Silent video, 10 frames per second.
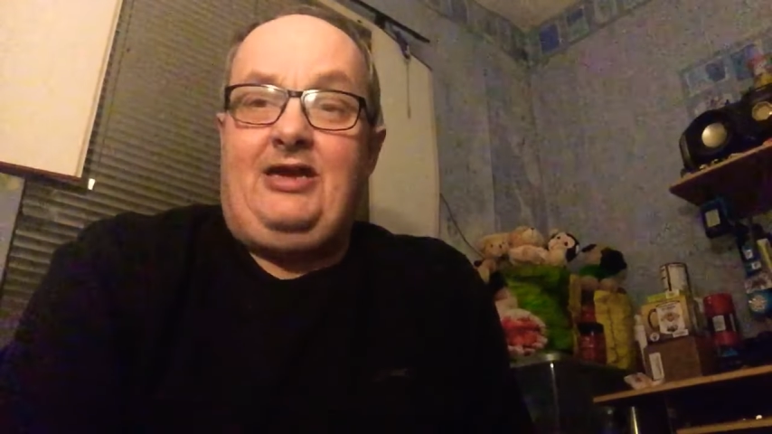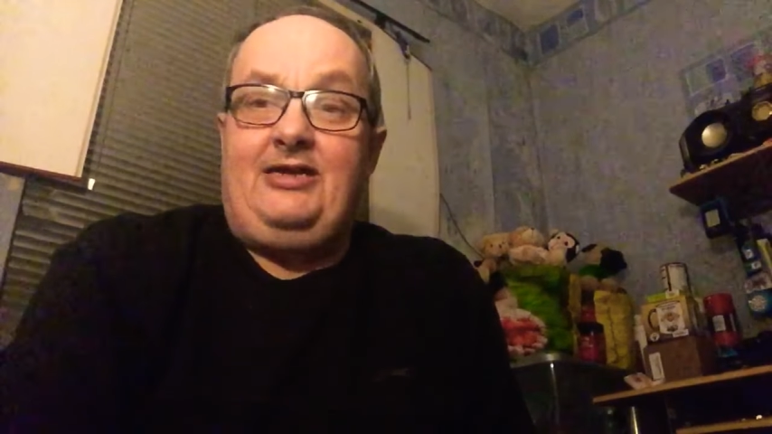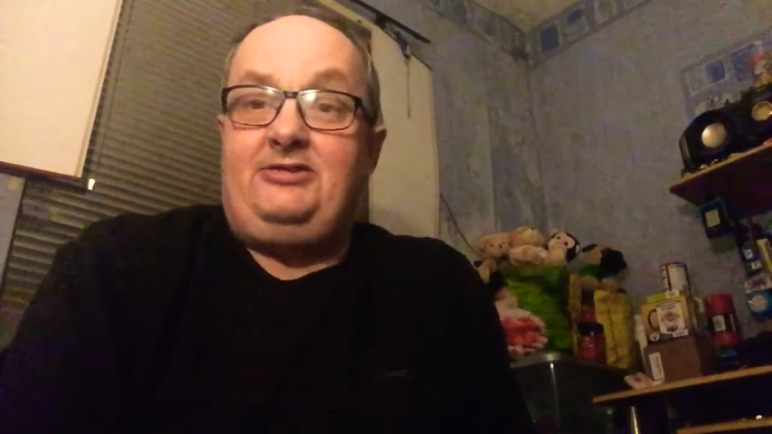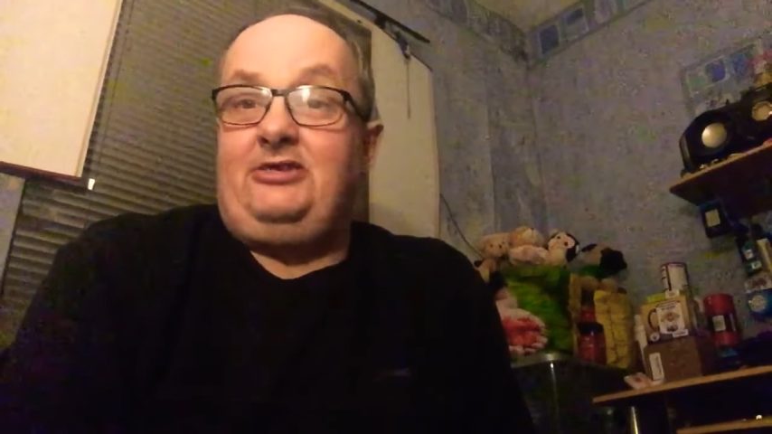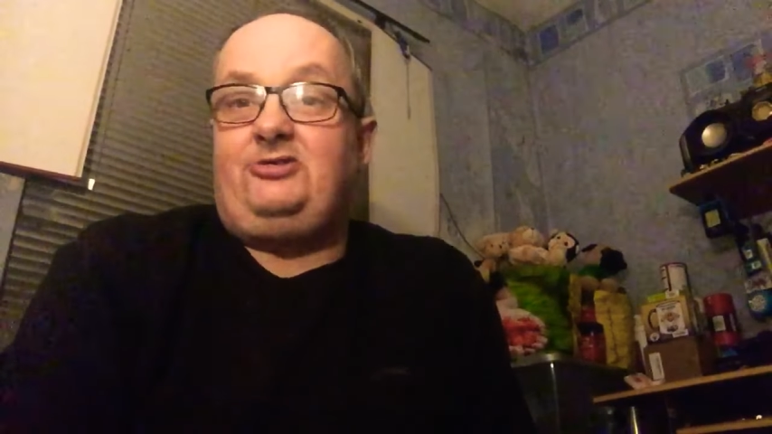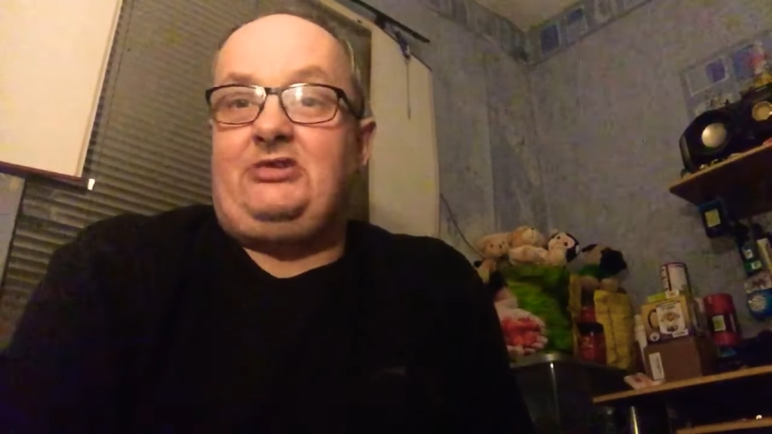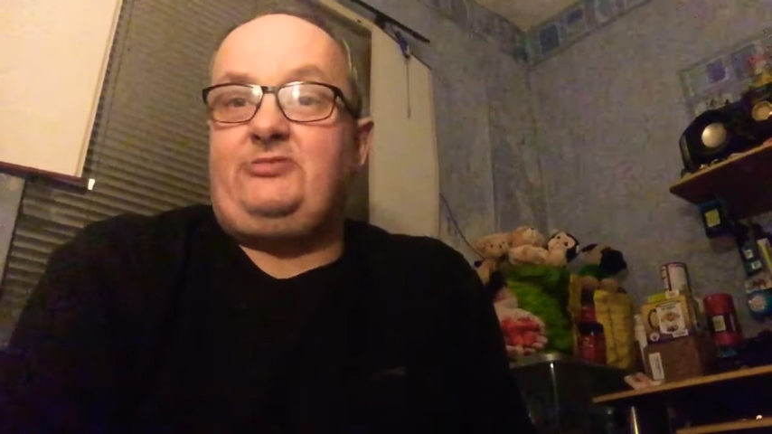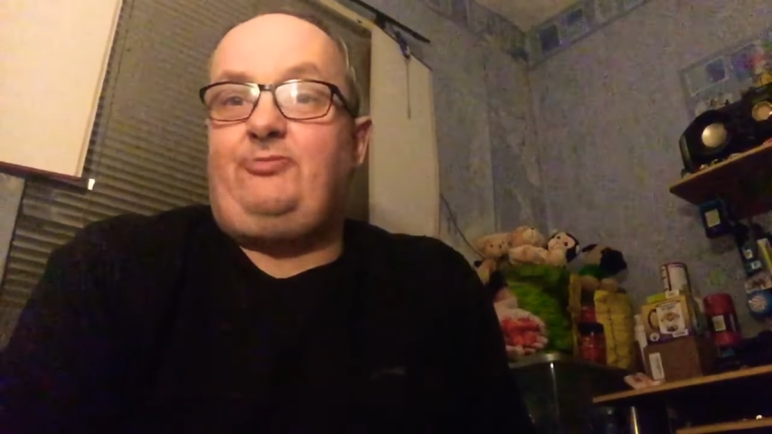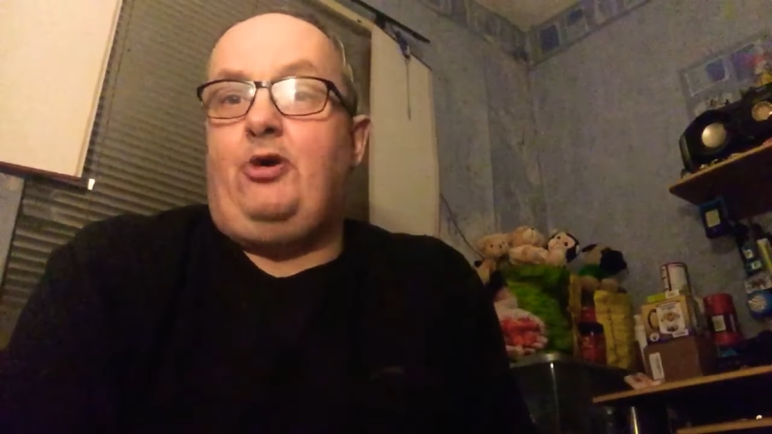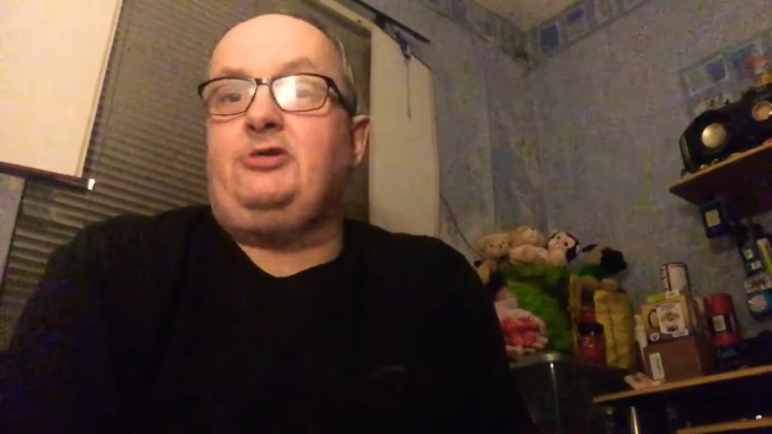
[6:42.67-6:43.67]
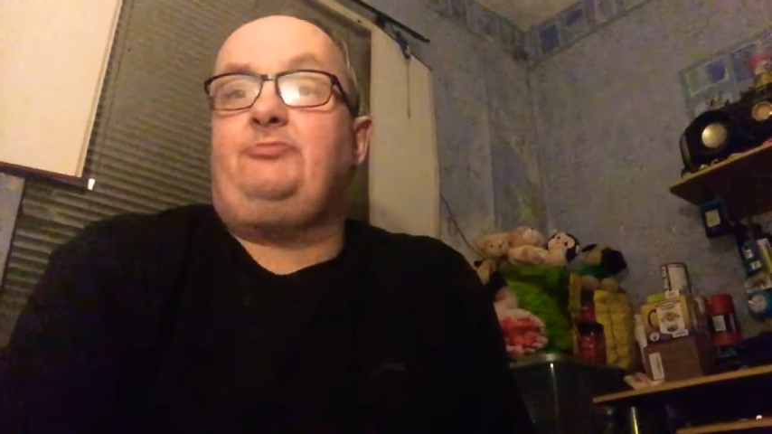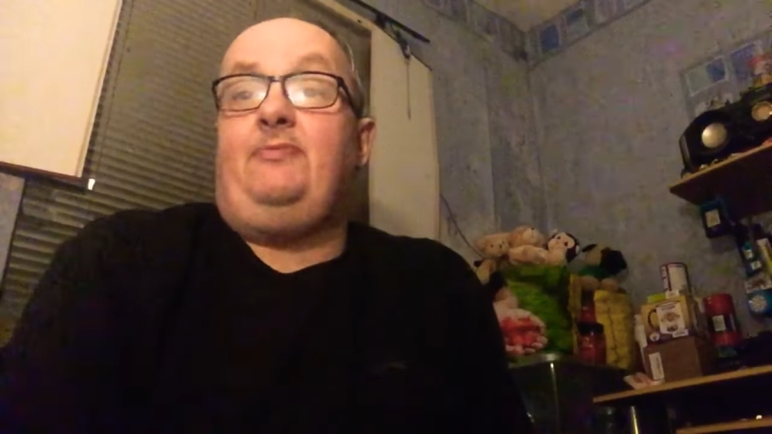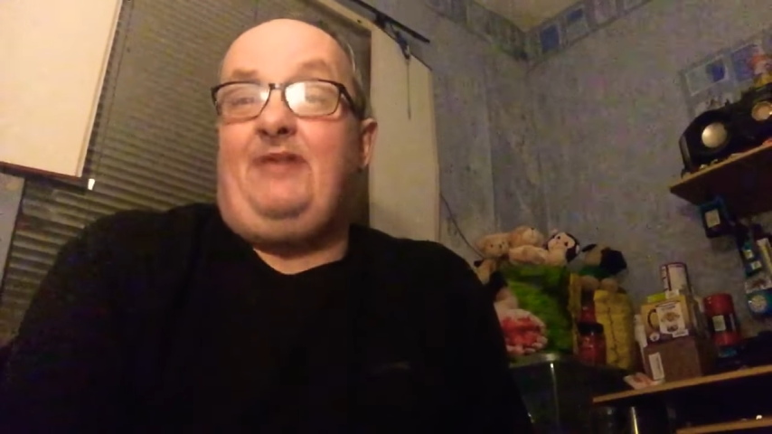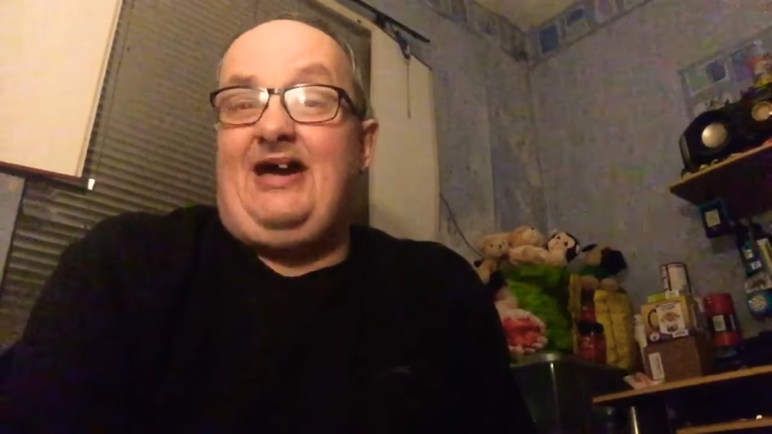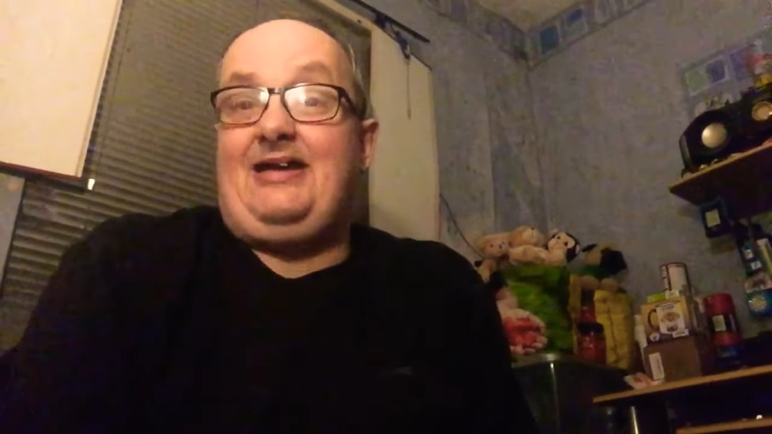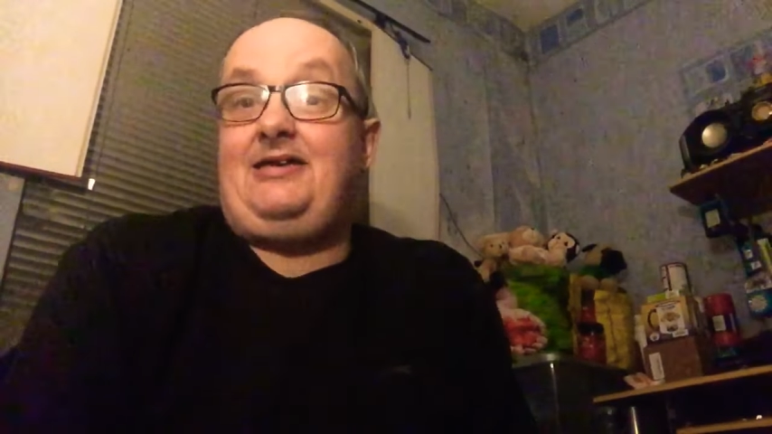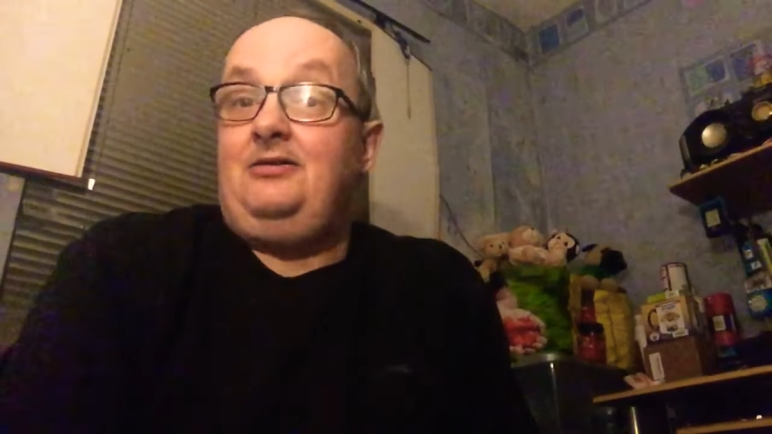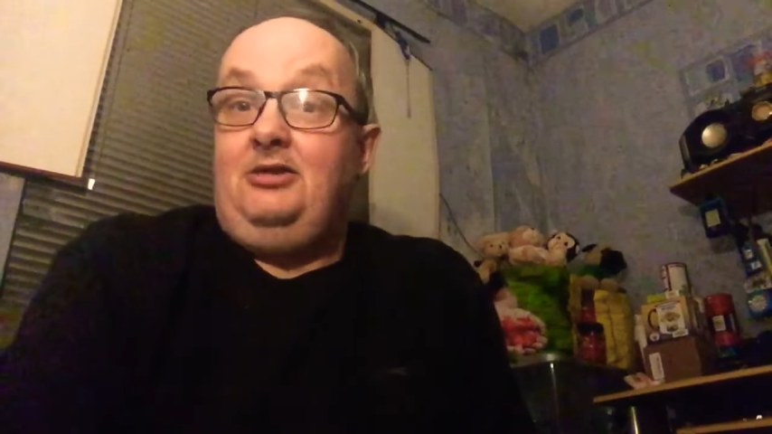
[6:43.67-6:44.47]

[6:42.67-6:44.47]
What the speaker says: eyes, it transports me back